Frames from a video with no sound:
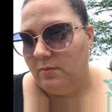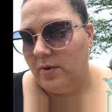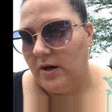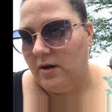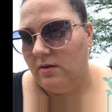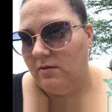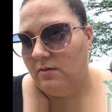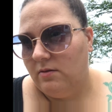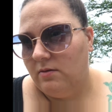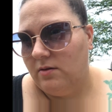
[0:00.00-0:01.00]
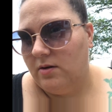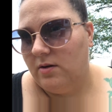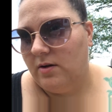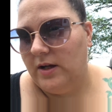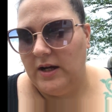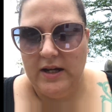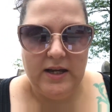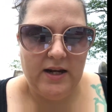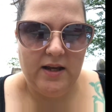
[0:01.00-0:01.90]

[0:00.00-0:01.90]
but yeah, again,